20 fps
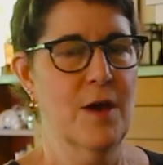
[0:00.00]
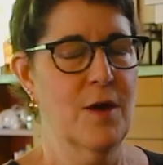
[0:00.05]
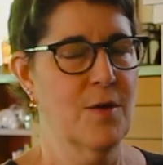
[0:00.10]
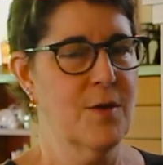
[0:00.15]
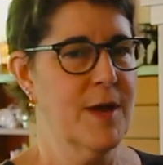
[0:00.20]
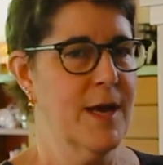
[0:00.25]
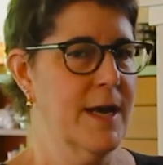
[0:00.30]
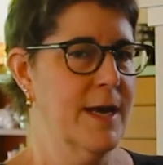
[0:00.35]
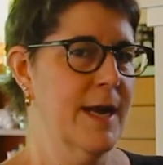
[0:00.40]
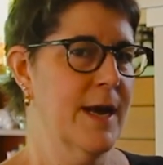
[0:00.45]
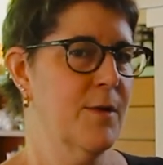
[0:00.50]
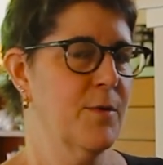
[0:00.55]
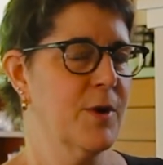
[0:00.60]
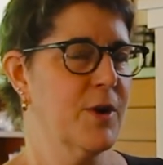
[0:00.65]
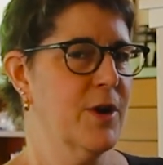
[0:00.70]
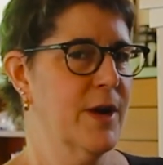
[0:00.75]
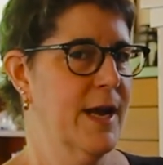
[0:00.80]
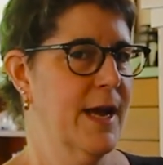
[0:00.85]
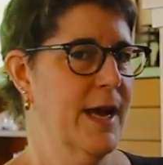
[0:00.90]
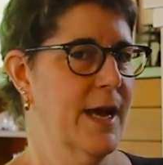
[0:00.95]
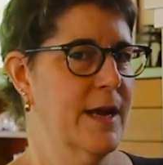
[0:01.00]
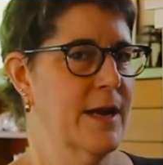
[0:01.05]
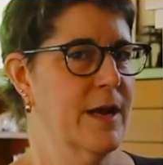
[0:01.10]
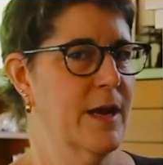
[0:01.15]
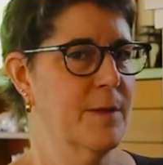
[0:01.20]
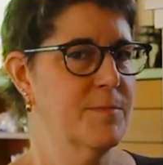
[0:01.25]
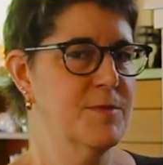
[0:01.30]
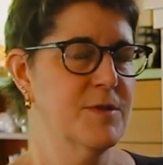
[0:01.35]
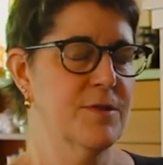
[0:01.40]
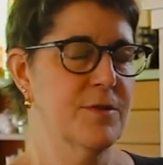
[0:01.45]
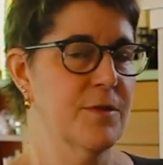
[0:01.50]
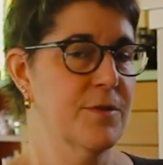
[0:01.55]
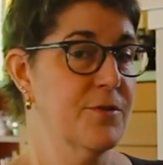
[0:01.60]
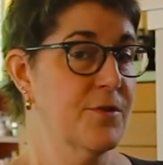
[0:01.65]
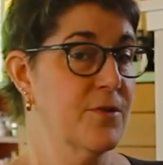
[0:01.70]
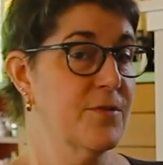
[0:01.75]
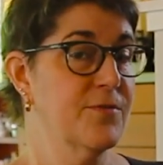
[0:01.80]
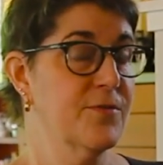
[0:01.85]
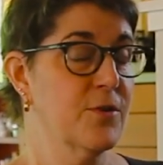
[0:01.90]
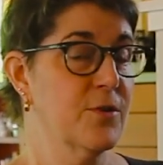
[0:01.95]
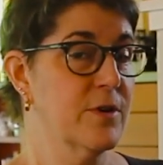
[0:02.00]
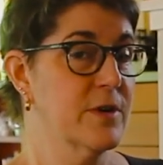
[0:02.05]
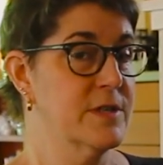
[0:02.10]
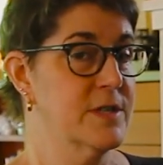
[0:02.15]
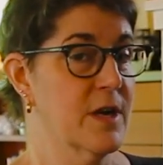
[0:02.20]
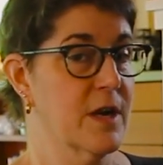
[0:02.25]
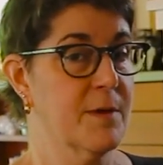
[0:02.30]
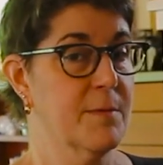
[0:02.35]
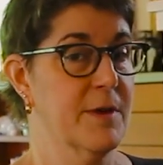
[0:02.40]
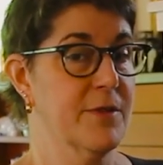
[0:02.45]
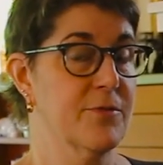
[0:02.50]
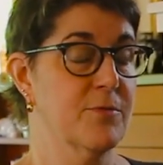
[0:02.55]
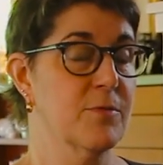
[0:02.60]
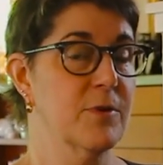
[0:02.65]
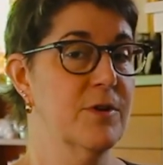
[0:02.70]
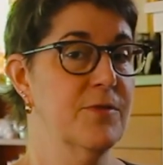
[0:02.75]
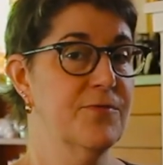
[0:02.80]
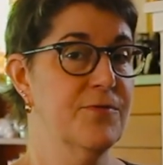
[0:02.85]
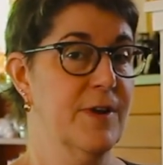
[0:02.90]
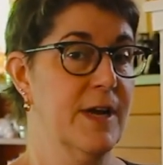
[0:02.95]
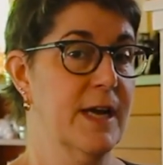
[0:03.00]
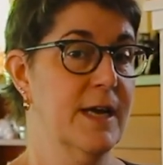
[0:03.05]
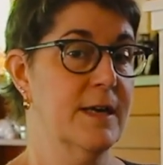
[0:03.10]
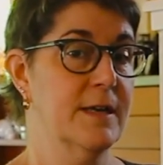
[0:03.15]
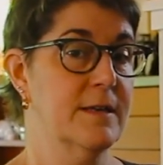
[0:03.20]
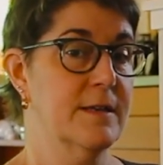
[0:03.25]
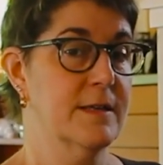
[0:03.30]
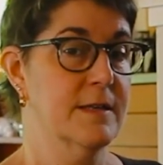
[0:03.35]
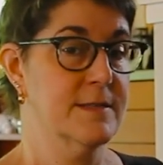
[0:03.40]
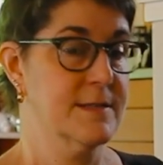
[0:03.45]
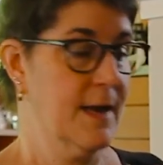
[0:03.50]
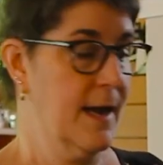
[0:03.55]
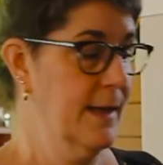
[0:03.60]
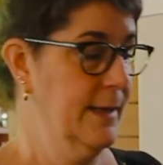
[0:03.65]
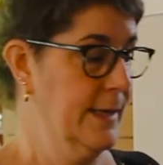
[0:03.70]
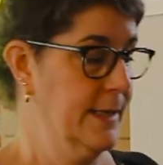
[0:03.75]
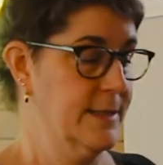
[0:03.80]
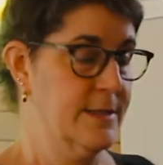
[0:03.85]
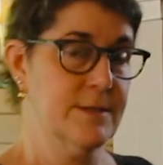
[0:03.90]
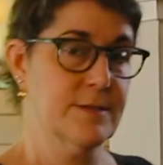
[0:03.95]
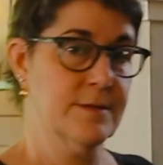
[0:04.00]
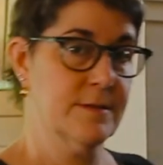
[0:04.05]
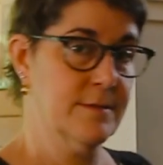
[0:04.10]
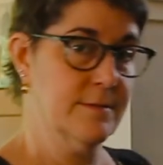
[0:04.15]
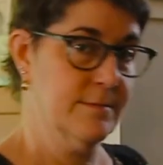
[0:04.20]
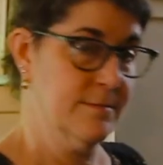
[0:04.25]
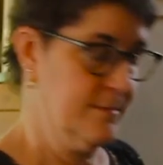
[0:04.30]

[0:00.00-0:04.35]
Okay, now we're going to head up to the third floor to talk about the roof and the skylights.